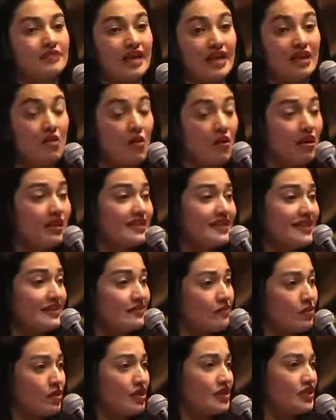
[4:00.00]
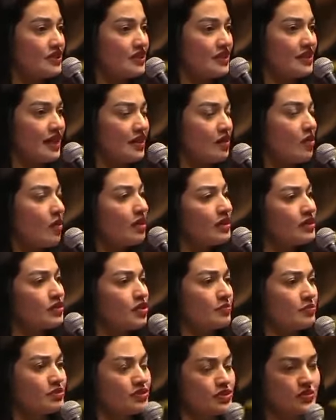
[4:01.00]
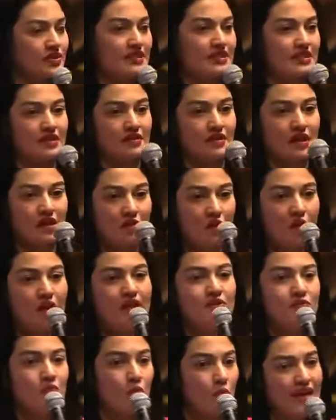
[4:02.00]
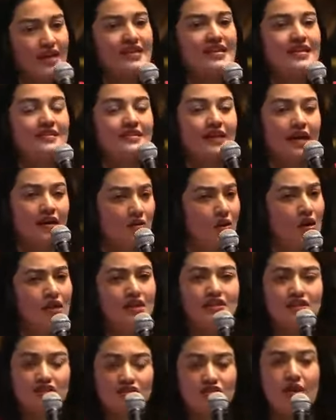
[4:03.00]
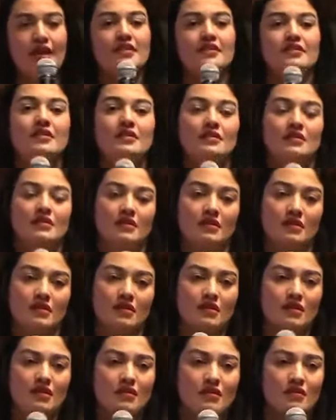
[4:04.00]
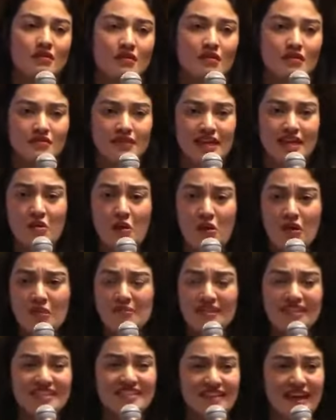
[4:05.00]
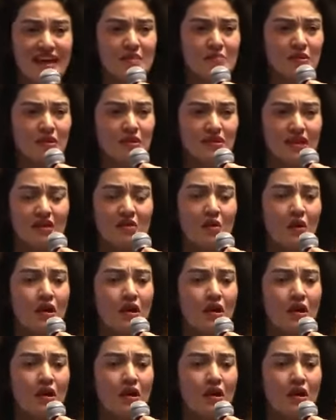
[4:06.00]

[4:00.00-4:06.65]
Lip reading: They call it adversity, I call it opportunity. They call it weakness, I call it strength. They call me disabled. I